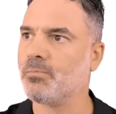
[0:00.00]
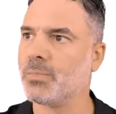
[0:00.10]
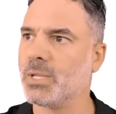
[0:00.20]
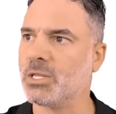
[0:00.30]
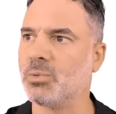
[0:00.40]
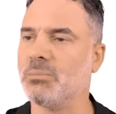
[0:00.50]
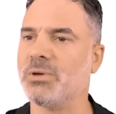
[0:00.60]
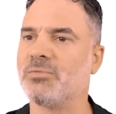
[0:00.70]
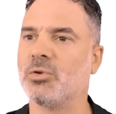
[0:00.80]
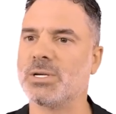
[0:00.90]
it will be,
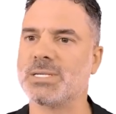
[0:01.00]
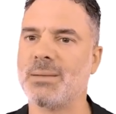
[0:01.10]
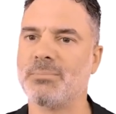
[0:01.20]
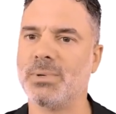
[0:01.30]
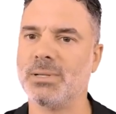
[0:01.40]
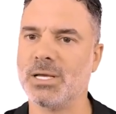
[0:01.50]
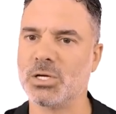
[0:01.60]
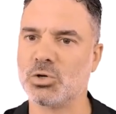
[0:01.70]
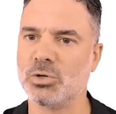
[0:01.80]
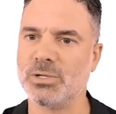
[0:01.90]
for example, a
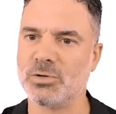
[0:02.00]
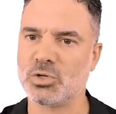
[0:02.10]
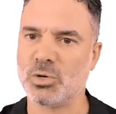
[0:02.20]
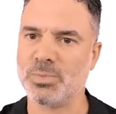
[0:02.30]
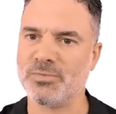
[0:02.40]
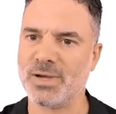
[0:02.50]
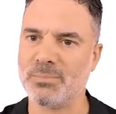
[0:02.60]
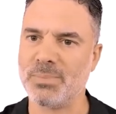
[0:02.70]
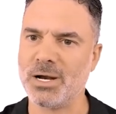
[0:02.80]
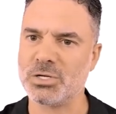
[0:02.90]
Shopify
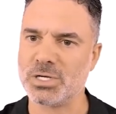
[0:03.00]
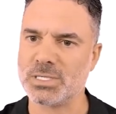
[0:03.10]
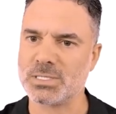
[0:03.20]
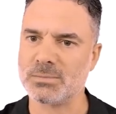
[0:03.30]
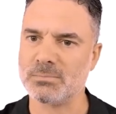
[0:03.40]
purchase.